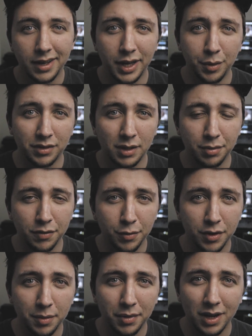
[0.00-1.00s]
Hey, what's up
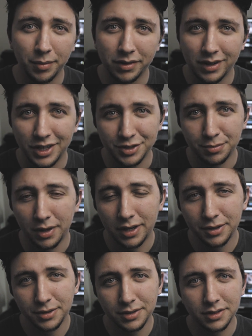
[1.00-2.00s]
everyone? My name is Nigel
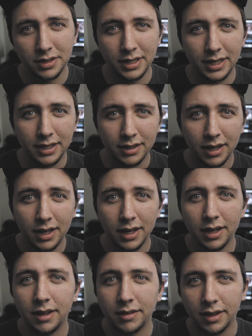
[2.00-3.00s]
Barros and
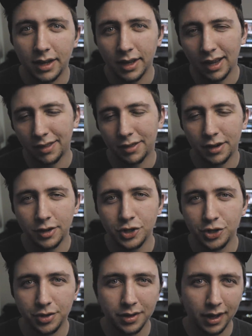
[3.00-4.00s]
today I thought I'd
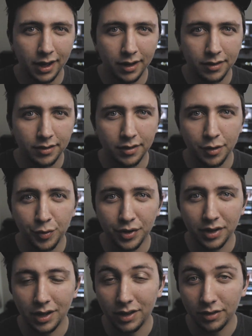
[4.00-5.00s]
show you guys a
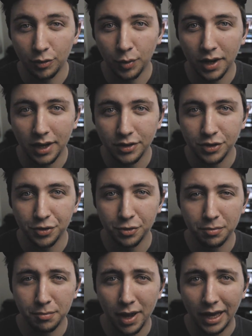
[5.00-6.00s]
really easy way
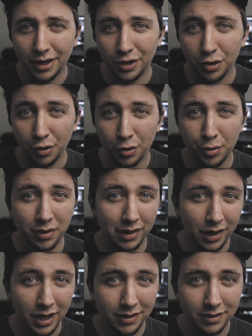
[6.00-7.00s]
to make your own
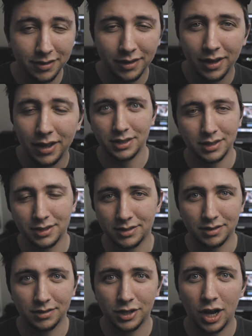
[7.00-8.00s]
LUTs. It
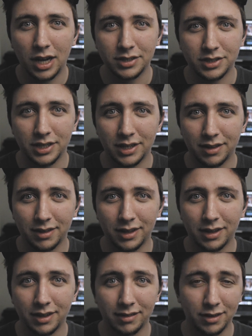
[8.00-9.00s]
doesn't cost you
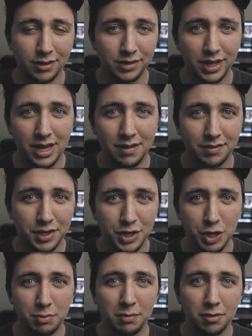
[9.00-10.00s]
anything as long as you have
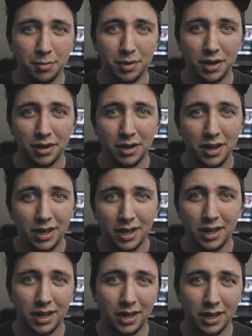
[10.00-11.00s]
Adobe Premiere
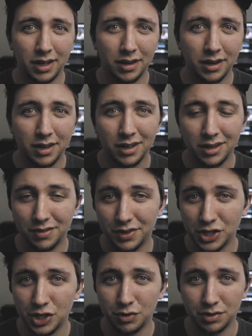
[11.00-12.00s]
and
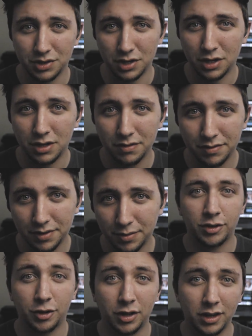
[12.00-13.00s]
DaVinci Resolve.
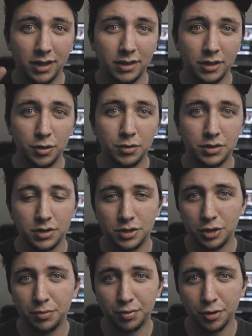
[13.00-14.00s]
So you're gonna need those
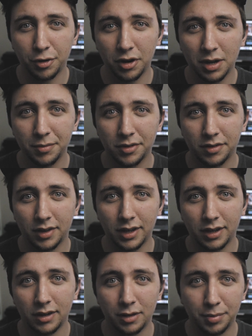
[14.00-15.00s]
two programs
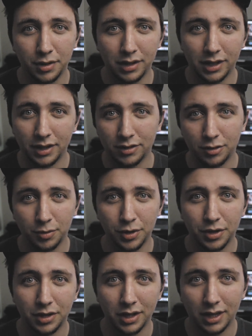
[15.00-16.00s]
and I'll put links to where
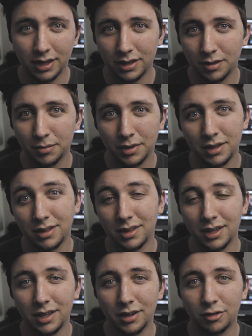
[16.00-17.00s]
you can get them in
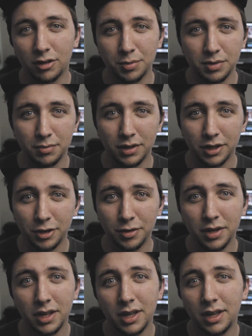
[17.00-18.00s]
the description
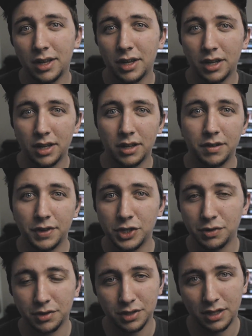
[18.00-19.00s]
below.
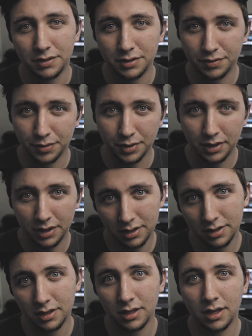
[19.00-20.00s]
DaVinci Resolve is
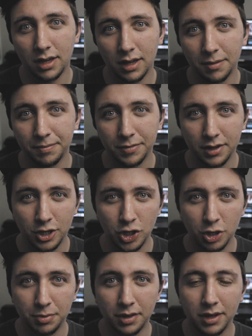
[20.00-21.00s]
free. Um,
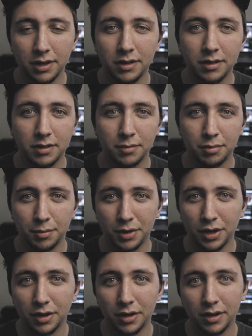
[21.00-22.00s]
Adobe
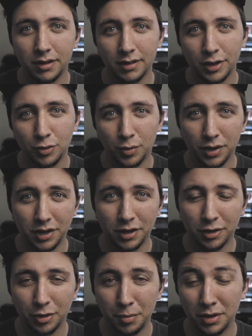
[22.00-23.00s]
Premiere is a
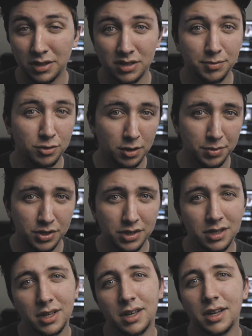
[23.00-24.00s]
$20 a month
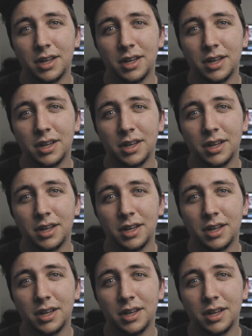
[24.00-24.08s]
subscription.